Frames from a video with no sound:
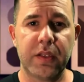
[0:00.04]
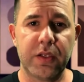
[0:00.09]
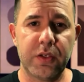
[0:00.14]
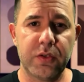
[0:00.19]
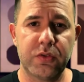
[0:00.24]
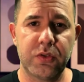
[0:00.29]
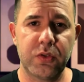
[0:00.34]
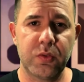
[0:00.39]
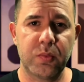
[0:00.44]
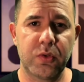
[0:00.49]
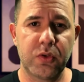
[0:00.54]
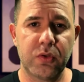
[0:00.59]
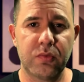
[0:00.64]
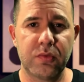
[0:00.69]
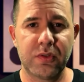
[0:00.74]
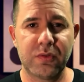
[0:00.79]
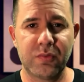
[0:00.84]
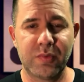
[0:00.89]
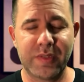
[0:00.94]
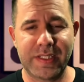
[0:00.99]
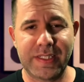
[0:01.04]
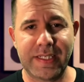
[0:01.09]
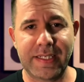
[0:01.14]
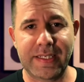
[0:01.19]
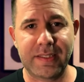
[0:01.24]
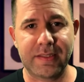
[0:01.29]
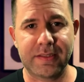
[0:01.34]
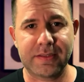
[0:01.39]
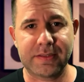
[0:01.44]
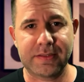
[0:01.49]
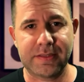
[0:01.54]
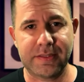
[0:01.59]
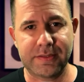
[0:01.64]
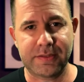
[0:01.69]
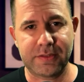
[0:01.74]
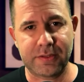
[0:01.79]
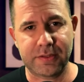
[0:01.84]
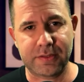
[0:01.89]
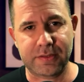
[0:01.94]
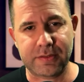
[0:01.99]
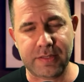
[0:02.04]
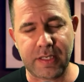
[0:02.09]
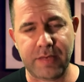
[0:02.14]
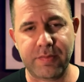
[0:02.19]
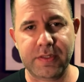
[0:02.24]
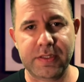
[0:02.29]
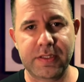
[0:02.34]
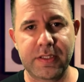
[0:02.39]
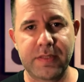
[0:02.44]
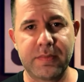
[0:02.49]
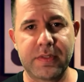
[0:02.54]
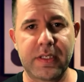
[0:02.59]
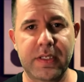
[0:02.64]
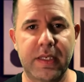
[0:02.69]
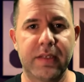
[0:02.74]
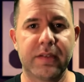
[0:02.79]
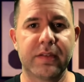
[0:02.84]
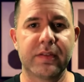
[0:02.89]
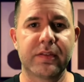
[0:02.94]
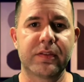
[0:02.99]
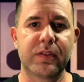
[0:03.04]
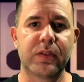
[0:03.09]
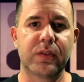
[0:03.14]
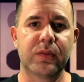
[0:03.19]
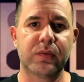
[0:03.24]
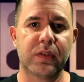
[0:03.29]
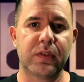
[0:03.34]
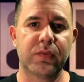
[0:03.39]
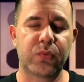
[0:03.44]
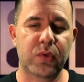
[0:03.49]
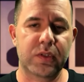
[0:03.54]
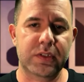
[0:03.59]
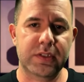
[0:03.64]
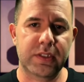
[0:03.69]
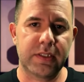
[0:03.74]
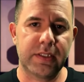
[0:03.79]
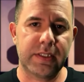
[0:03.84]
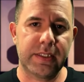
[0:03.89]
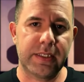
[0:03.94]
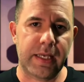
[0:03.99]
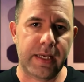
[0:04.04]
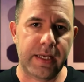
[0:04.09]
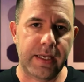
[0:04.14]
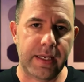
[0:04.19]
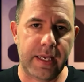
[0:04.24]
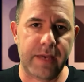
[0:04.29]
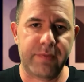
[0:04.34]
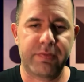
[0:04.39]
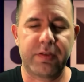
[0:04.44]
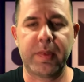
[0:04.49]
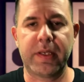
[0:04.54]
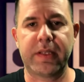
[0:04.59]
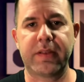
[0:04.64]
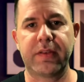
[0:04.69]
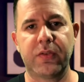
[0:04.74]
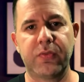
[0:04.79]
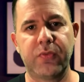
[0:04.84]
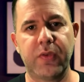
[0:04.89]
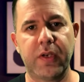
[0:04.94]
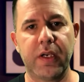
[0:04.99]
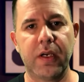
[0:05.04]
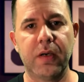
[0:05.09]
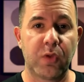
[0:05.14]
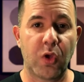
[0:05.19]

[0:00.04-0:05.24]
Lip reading: YouTube guru ridiculousness just never seems to end, so unfortunately I have to make this video.